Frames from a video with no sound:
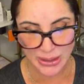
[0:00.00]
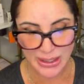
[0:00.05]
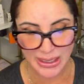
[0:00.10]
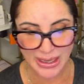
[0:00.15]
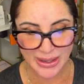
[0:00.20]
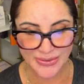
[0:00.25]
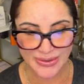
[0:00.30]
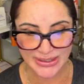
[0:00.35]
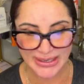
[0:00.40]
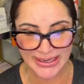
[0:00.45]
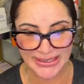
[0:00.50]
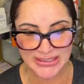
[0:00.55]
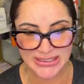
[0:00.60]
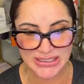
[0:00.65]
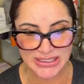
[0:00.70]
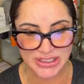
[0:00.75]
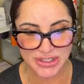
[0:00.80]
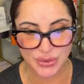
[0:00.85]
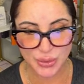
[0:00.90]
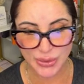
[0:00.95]
and then
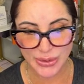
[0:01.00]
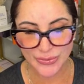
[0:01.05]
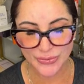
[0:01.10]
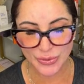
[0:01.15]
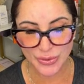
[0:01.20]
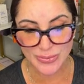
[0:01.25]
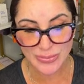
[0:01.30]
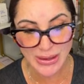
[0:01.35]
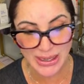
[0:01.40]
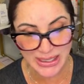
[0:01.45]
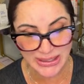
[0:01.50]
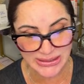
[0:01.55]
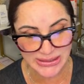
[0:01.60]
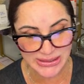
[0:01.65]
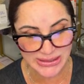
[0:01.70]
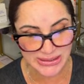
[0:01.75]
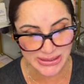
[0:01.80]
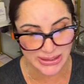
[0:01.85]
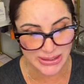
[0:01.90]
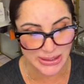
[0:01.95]
18 to 24
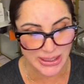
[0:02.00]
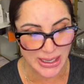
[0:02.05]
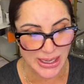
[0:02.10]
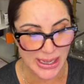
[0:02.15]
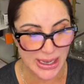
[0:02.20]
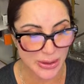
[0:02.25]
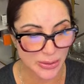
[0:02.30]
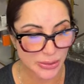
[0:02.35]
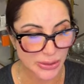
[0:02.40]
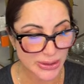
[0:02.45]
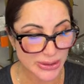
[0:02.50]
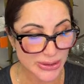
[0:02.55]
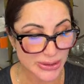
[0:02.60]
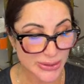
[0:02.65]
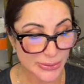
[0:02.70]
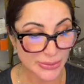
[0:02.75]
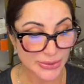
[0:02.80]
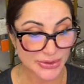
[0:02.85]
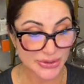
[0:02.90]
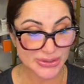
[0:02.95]
months. How quickly
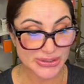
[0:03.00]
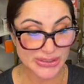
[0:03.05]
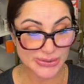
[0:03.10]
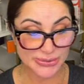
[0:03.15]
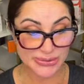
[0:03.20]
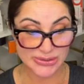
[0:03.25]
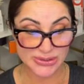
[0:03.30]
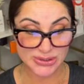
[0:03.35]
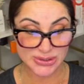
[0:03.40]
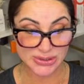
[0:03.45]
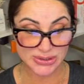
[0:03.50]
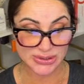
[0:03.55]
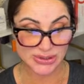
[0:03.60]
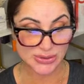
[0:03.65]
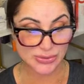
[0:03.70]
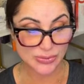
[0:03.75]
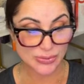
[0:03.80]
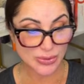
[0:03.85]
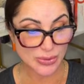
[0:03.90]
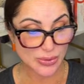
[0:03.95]
will you see results?
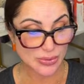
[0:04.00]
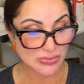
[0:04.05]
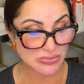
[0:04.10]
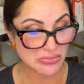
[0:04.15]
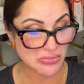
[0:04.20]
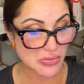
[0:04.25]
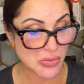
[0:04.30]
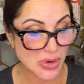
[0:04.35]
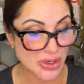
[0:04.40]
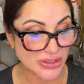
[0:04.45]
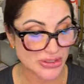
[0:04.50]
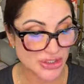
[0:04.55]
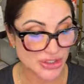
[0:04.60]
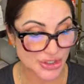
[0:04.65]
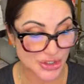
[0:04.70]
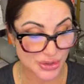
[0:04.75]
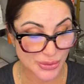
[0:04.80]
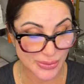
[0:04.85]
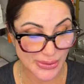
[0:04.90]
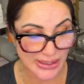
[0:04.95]
1 to
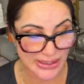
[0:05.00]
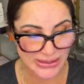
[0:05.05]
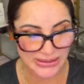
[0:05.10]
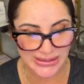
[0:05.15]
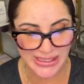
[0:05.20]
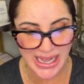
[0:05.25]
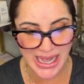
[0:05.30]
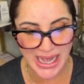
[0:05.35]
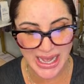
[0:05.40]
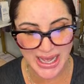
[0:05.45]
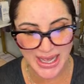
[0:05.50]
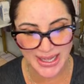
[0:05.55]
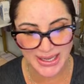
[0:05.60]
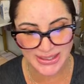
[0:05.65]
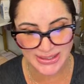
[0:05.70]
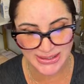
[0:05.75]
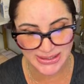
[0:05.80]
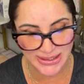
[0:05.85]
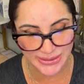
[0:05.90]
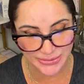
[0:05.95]
2 weeks. I
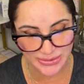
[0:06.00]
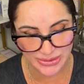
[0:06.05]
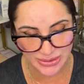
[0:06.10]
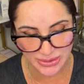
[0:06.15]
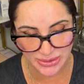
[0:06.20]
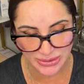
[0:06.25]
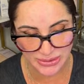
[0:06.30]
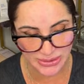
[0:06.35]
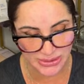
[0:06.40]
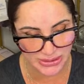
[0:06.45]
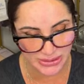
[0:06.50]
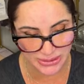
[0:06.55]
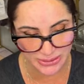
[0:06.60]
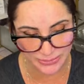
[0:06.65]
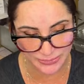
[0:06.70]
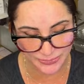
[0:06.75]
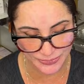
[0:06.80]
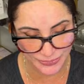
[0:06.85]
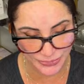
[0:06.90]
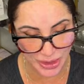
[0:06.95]
see results.
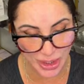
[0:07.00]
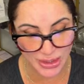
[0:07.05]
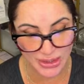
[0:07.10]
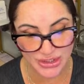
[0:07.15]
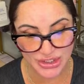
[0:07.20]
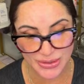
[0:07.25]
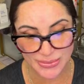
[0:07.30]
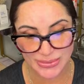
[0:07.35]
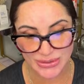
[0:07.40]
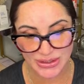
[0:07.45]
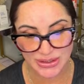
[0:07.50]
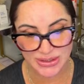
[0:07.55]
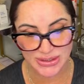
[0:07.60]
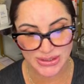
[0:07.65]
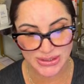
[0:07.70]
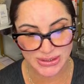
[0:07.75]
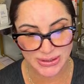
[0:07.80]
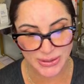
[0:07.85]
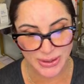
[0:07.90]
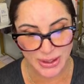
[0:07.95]
Collagen
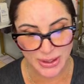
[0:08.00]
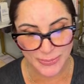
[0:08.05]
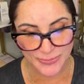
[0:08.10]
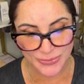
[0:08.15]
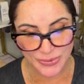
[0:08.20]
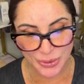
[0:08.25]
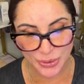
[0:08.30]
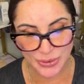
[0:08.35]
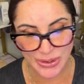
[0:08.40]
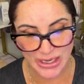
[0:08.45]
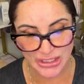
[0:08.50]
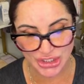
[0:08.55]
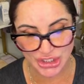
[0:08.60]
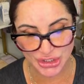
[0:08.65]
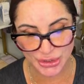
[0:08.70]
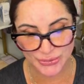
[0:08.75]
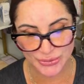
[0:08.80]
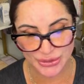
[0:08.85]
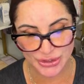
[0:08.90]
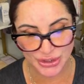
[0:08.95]
builds
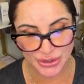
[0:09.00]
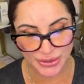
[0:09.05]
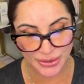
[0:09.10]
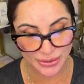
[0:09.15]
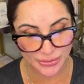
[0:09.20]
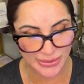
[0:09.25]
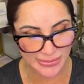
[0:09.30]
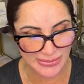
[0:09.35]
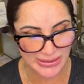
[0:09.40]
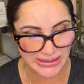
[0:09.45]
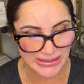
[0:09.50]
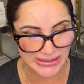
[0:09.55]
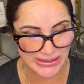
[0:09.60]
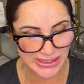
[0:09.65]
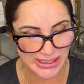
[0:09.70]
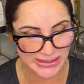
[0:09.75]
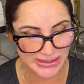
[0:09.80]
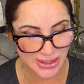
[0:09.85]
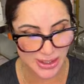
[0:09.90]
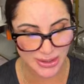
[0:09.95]
gradually over 2 to 3 months
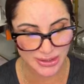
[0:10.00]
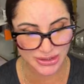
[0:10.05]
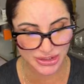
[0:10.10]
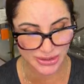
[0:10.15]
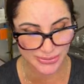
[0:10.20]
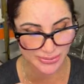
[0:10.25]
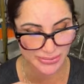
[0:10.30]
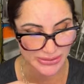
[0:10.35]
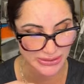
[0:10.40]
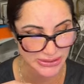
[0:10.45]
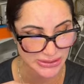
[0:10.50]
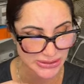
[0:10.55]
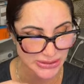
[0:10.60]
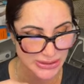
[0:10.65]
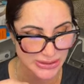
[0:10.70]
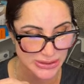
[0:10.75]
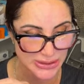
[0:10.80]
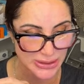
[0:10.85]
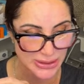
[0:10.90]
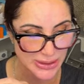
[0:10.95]
as collagen
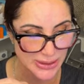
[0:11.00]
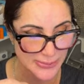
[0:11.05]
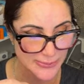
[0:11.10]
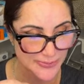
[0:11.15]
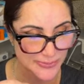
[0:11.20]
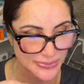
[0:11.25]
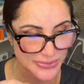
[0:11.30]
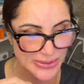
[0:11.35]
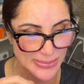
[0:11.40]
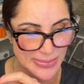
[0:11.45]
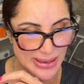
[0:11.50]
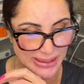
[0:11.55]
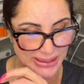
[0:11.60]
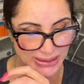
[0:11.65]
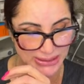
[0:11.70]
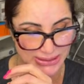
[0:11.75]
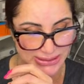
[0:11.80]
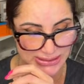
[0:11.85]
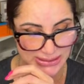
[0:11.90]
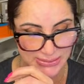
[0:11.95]
builds. The
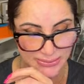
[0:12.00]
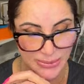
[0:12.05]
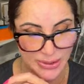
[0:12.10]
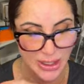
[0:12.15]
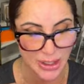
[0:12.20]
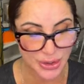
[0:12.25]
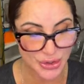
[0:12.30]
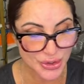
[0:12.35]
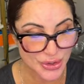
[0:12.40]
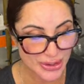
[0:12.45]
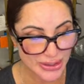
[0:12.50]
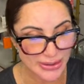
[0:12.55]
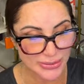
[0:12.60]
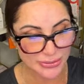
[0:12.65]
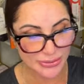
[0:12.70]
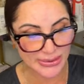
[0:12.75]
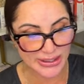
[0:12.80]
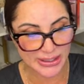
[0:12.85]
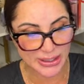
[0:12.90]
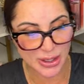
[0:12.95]
mechanism. You can
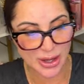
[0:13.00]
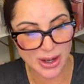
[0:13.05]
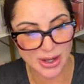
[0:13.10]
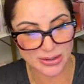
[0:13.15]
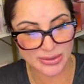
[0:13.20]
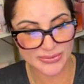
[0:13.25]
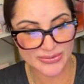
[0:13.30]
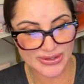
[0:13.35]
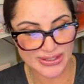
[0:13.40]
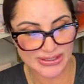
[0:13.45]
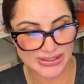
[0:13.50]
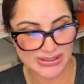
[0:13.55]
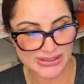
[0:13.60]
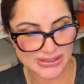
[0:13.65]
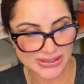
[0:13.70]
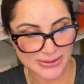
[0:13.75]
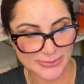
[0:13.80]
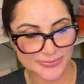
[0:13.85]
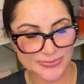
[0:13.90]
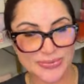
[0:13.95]
read all of
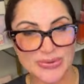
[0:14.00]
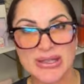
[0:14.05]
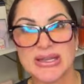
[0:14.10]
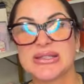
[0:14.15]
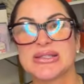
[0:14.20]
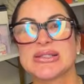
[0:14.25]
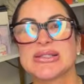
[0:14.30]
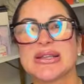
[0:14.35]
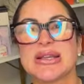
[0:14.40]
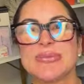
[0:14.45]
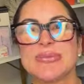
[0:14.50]
this and see